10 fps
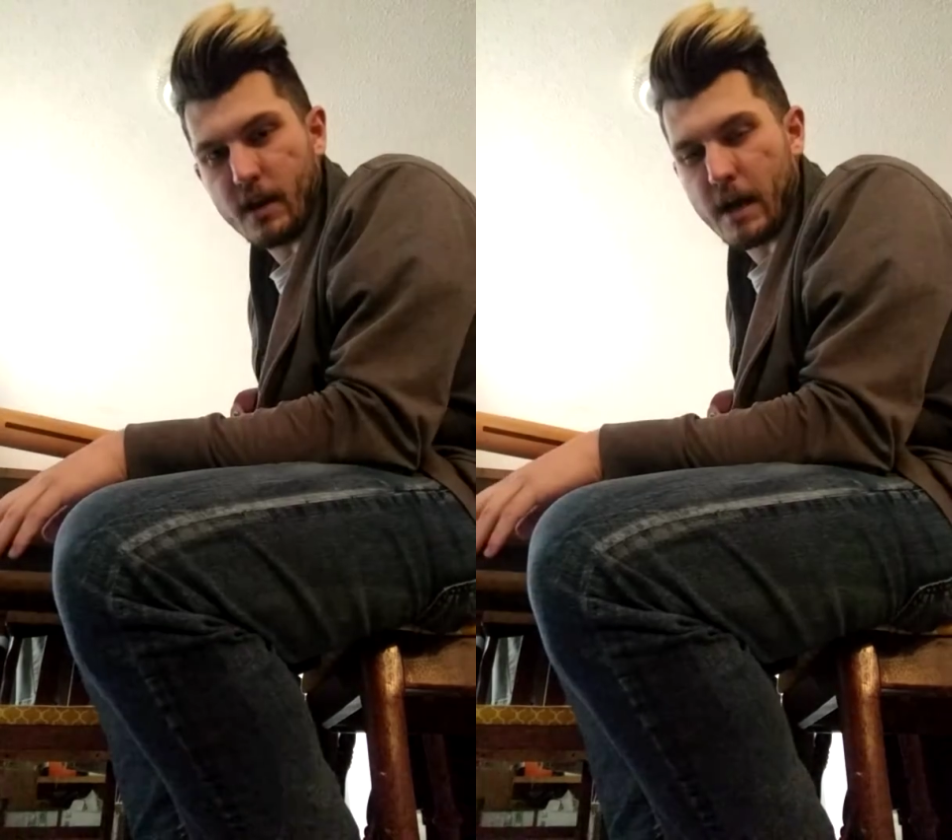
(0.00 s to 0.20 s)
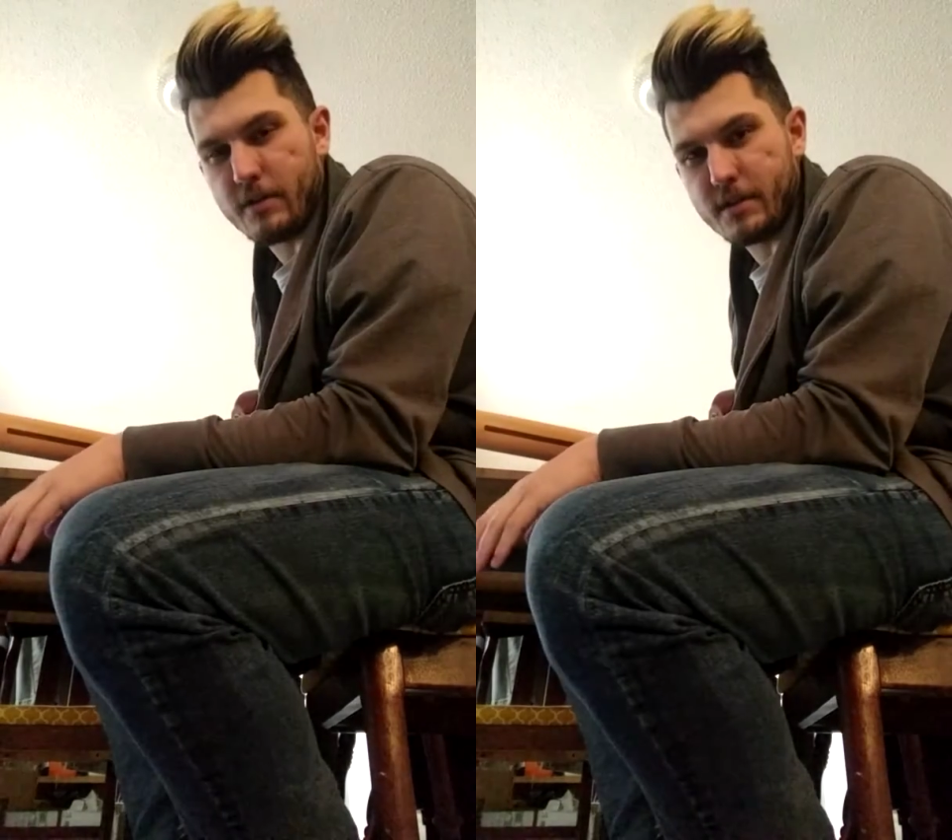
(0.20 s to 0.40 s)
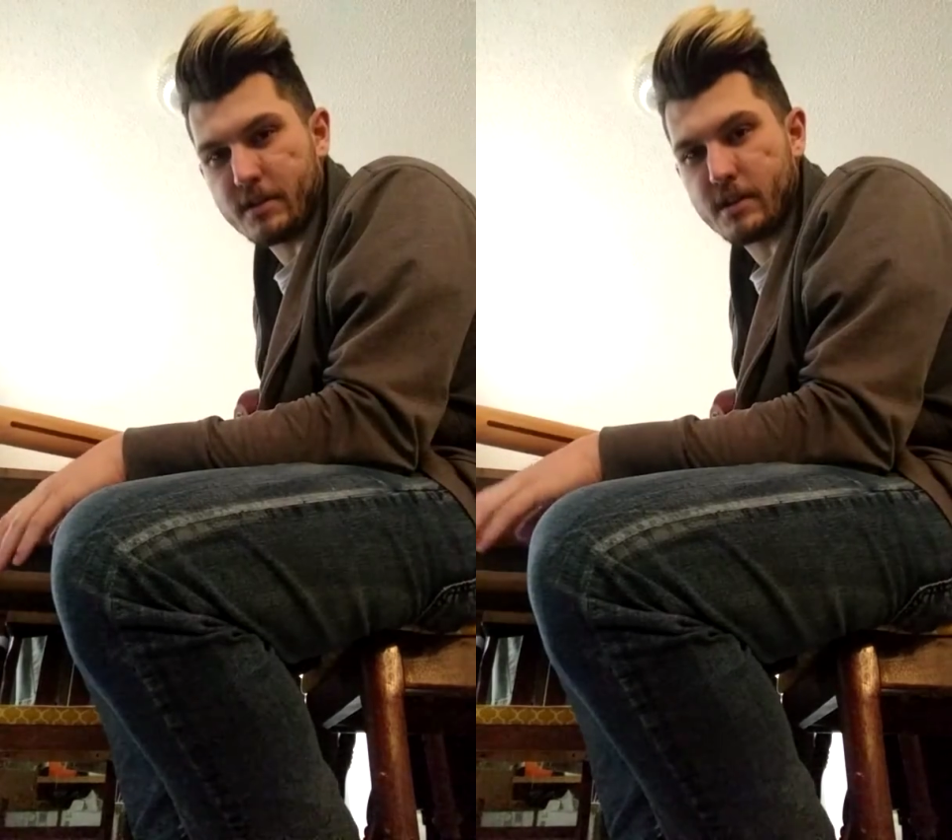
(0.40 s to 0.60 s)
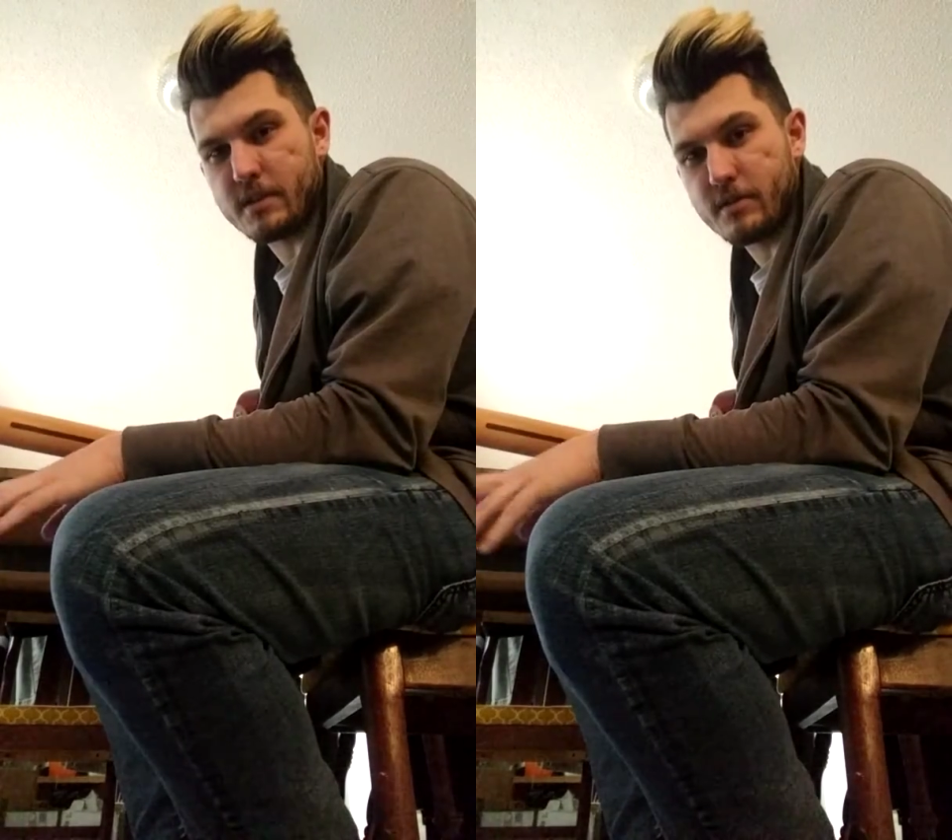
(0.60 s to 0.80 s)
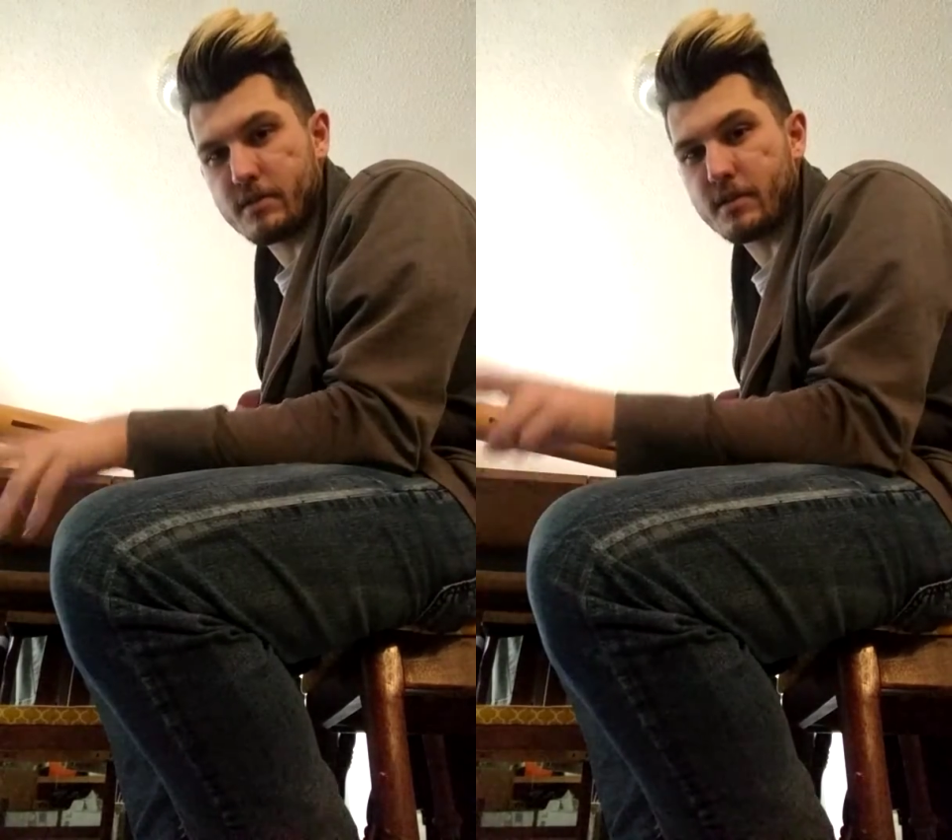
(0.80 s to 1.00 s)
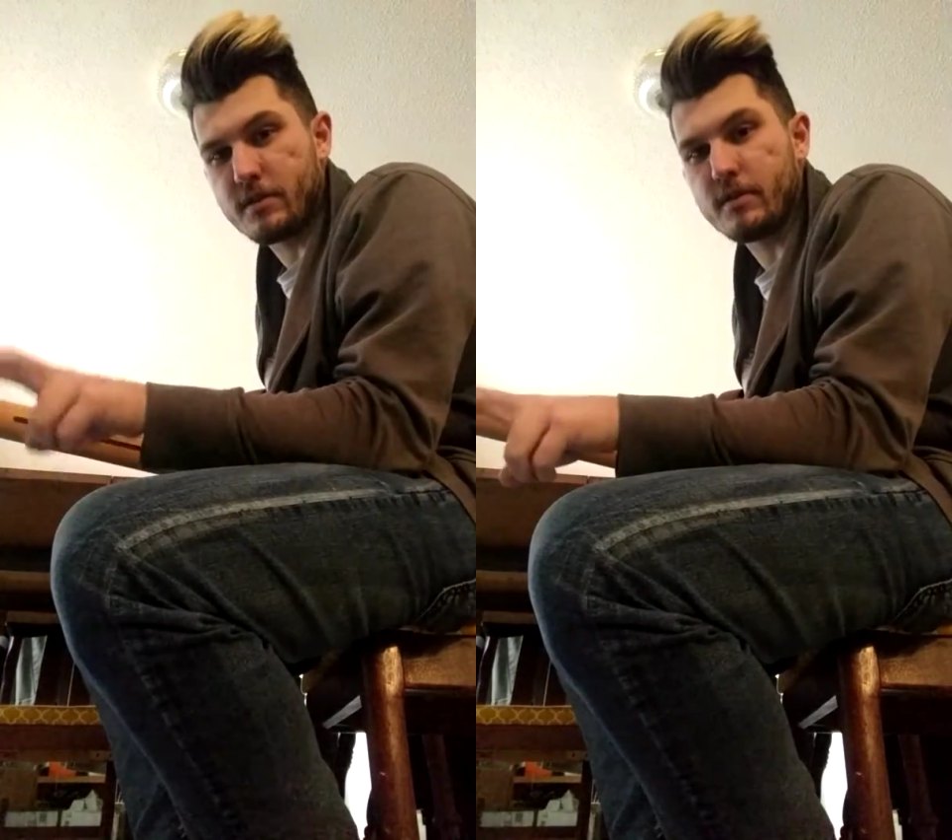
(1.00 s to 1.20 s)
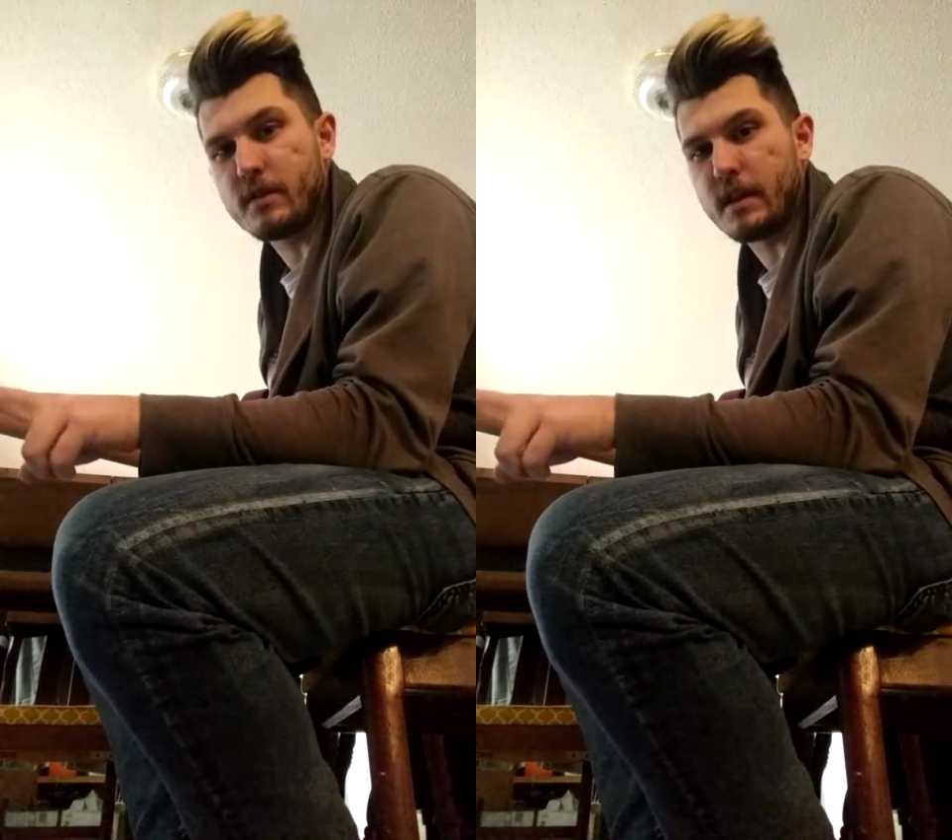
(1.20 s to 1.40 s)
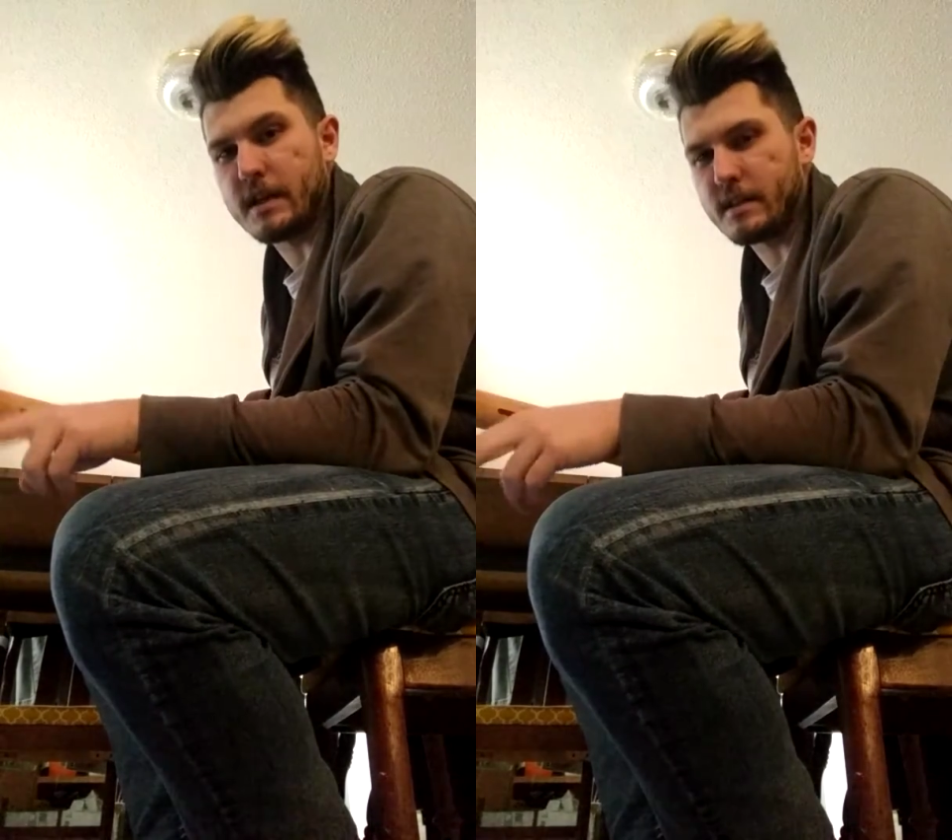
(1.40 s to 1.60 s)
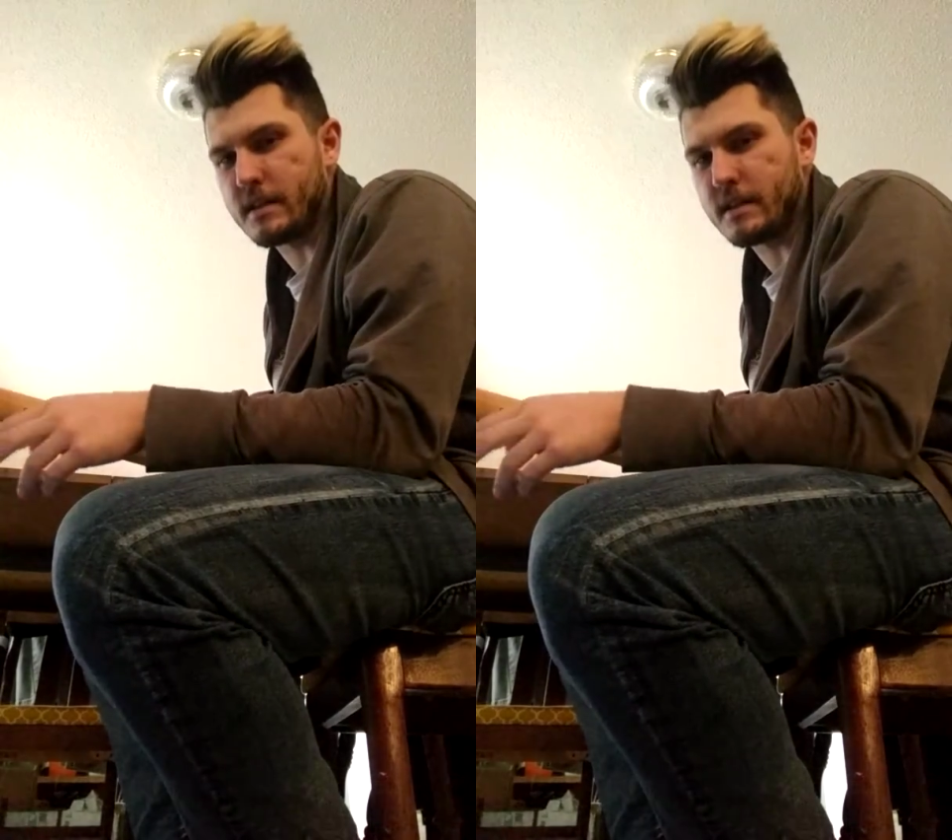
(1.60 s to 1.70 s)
I would suggest using 2 delays.